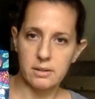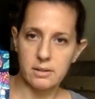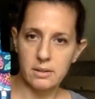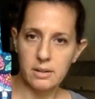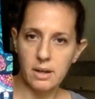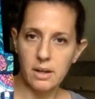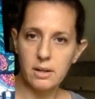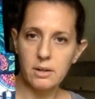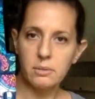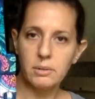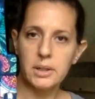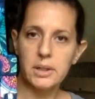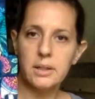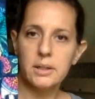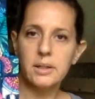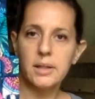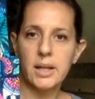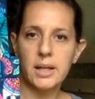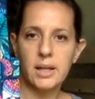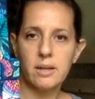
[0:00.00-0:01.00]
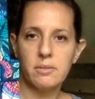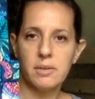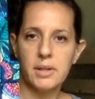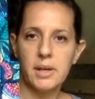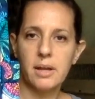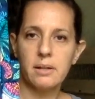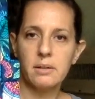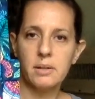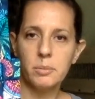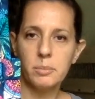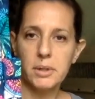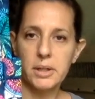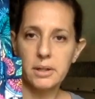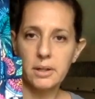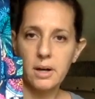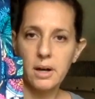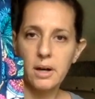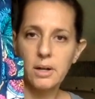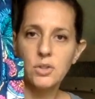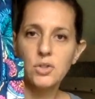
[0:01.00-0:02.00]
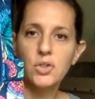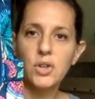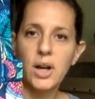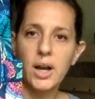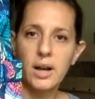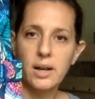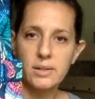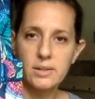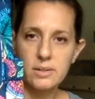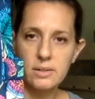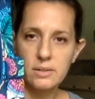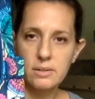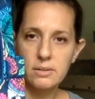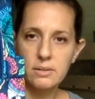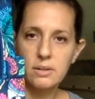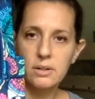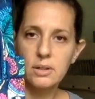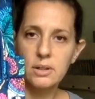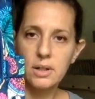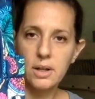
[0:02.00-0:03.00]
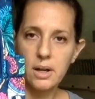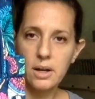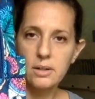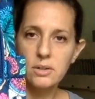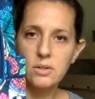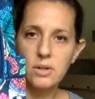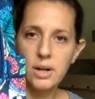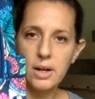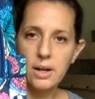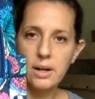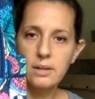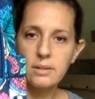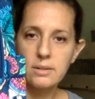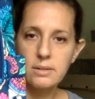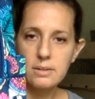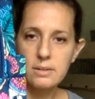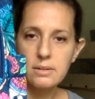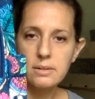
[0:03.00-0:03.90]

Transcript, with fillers: color wheel and they give you that little bit of contrast, good contrast.